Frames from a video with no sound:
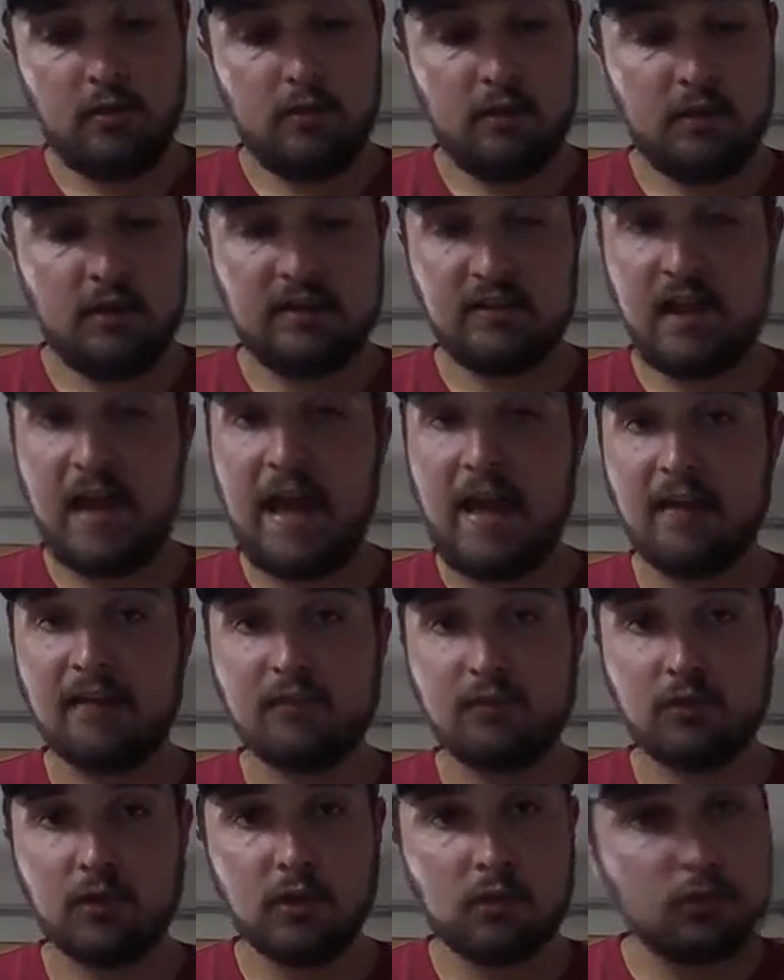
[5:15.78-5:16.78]
it has
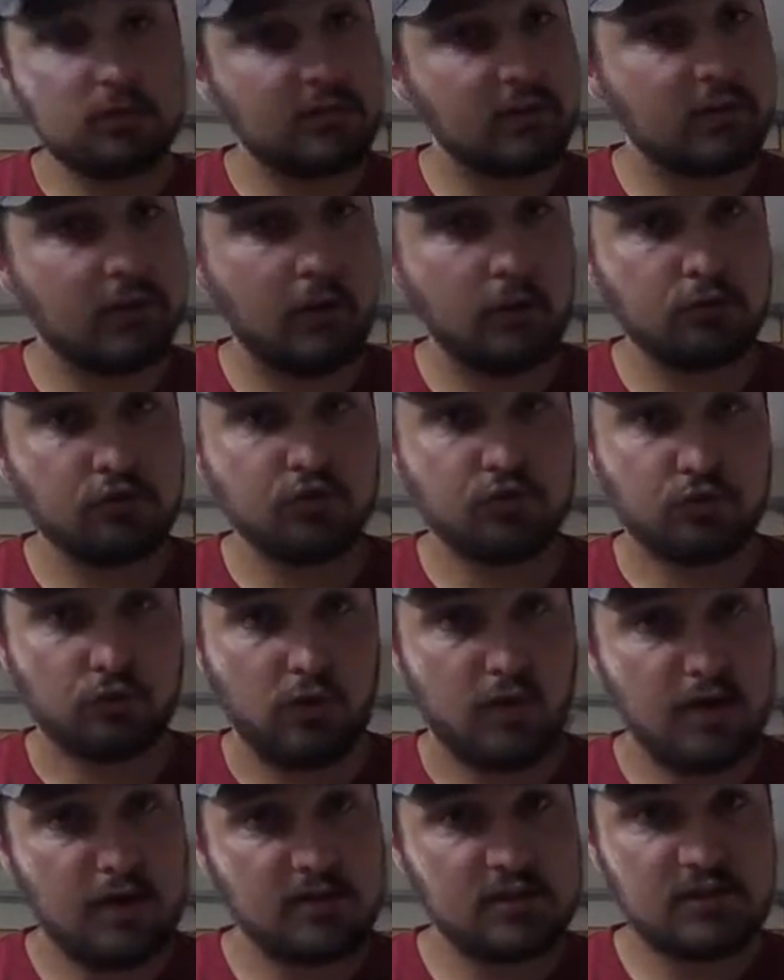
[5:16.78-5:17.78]
little to no
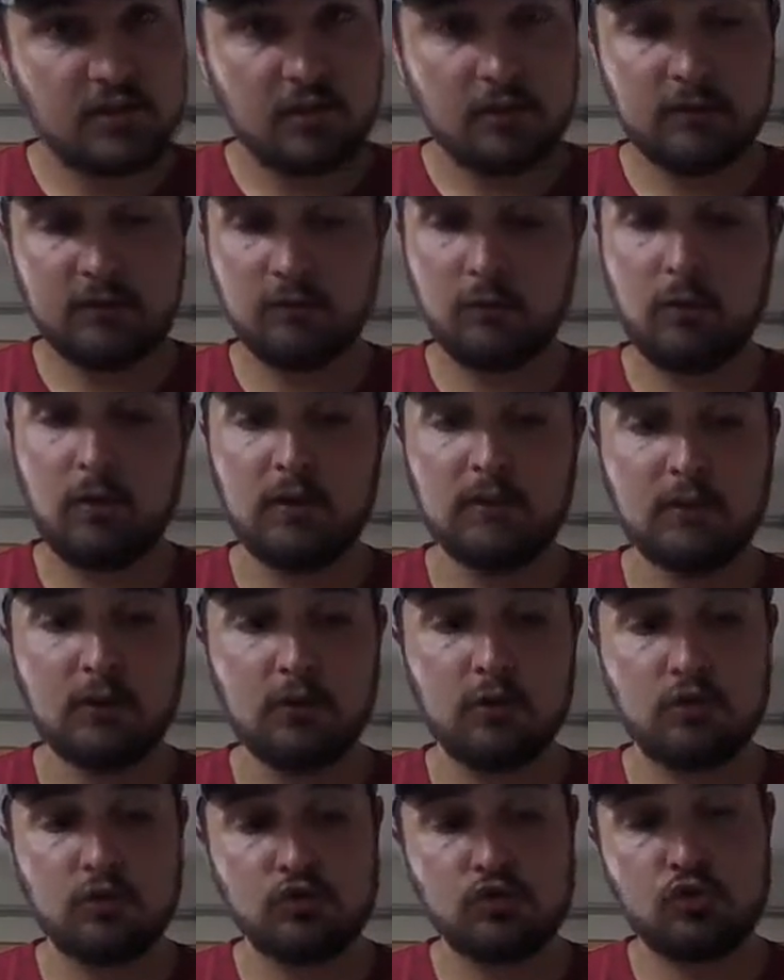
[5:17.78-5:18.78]
stretch, so it's
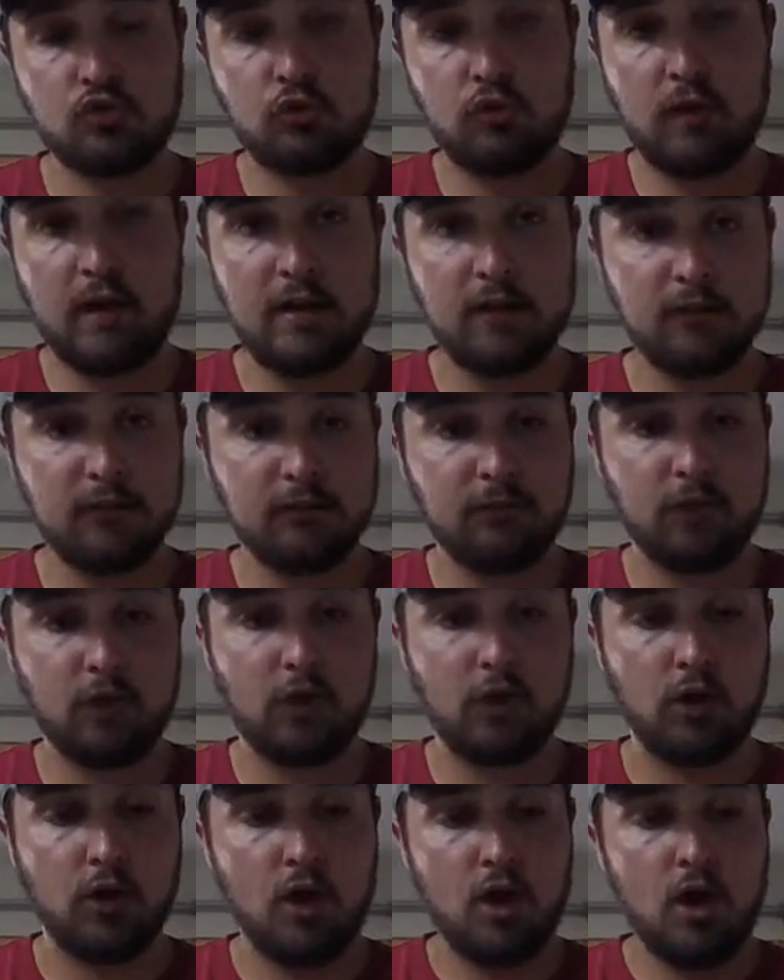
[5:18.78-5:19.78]
going to
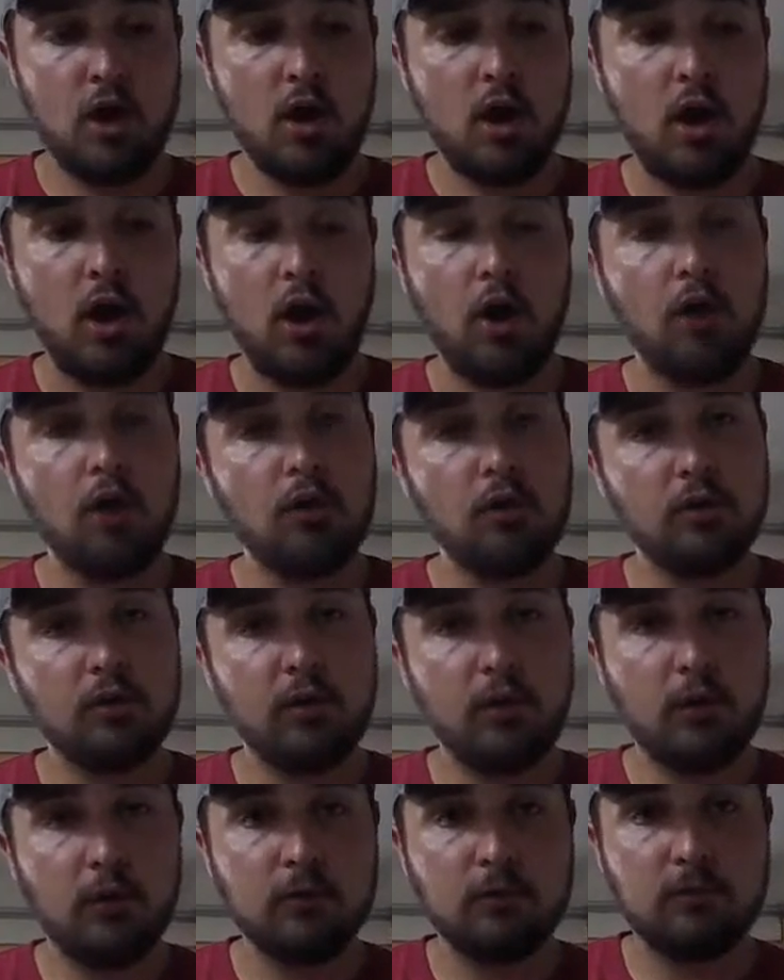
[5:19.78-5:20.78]
transfer all of
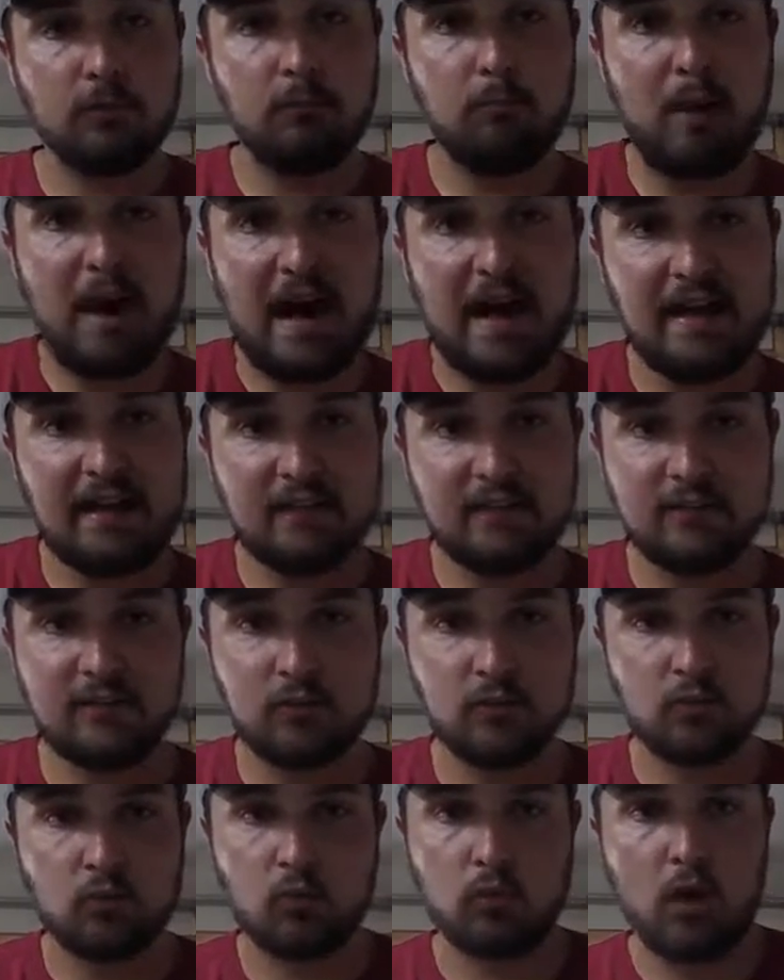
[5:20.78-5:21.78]
those bites
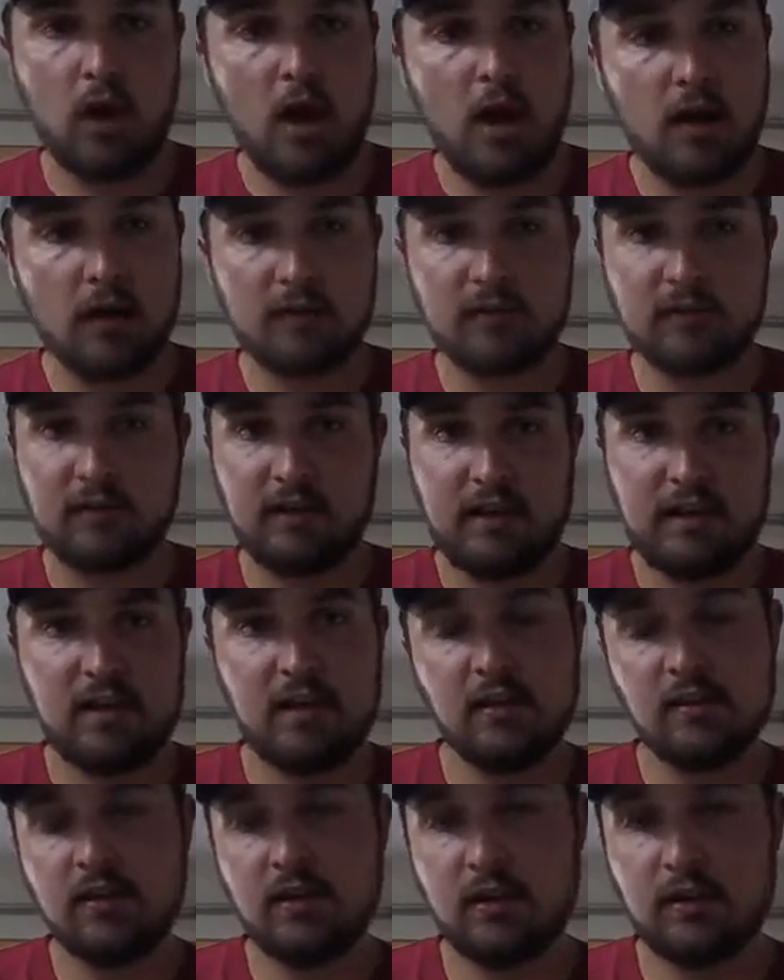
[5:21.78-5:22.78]
and rocks and
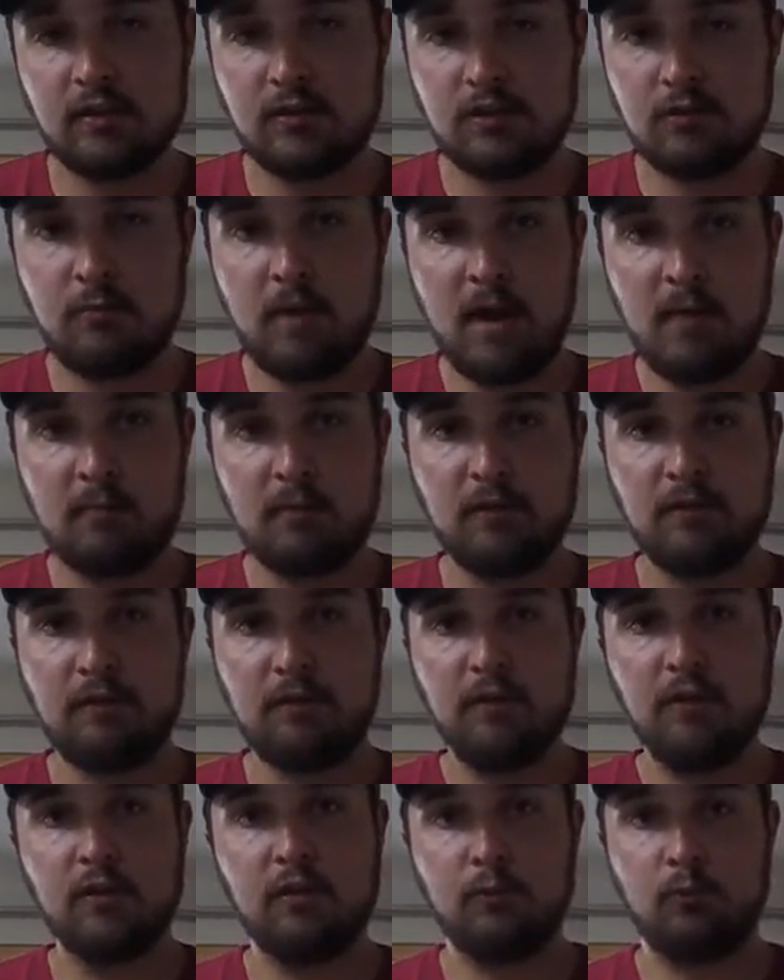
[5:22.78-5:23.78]
anything that you might be
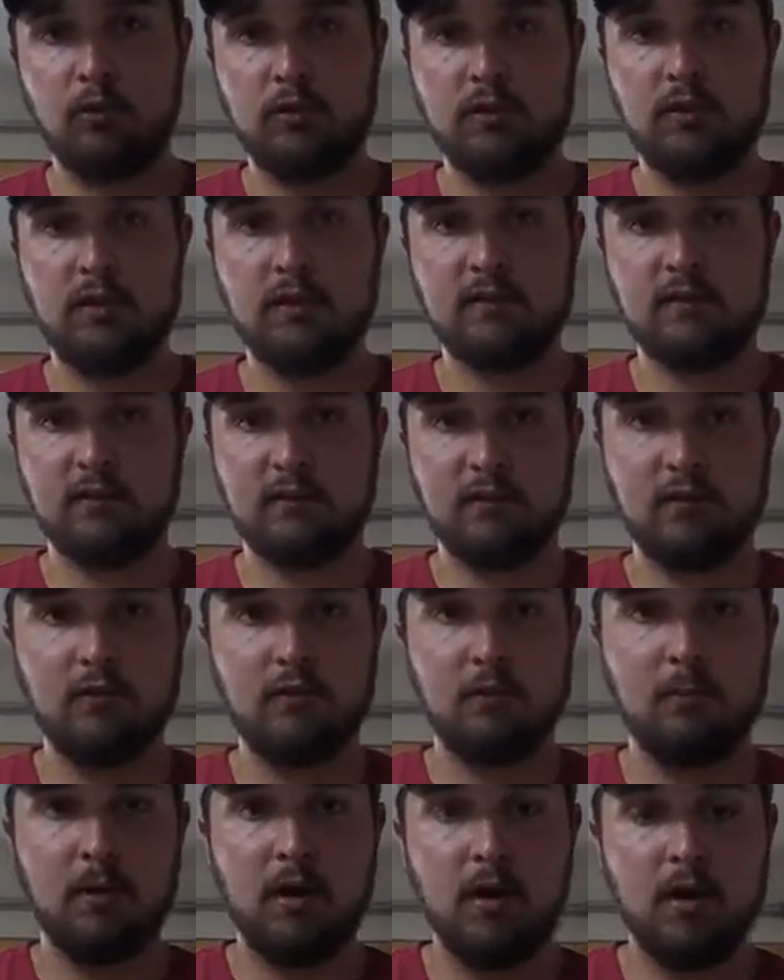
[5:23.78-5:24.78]
feeling with this that's on the
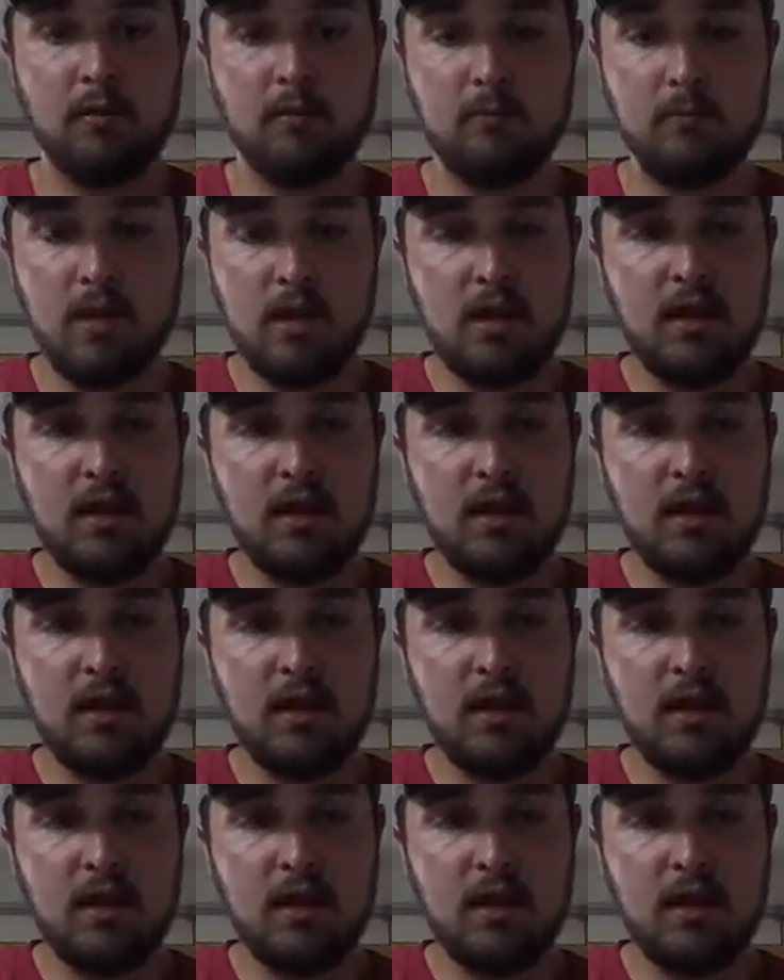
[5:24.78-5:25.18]
bottom.